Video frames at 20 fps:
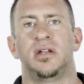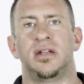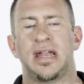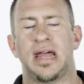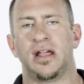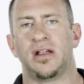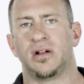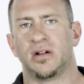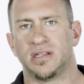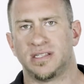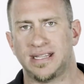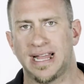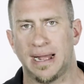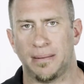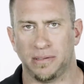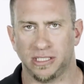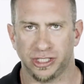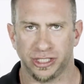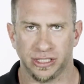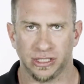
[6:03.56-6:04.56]
now you're
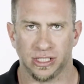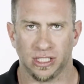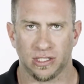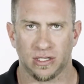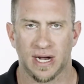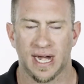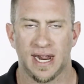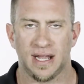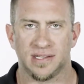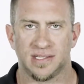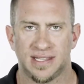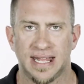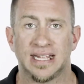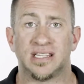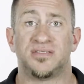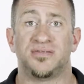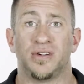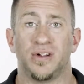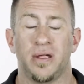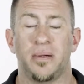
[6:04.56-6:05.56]
establishing good credits.
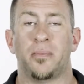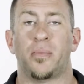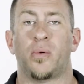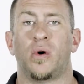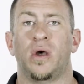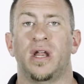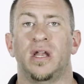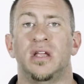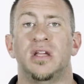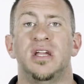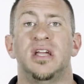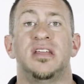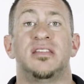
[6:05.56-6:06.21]
That's very important.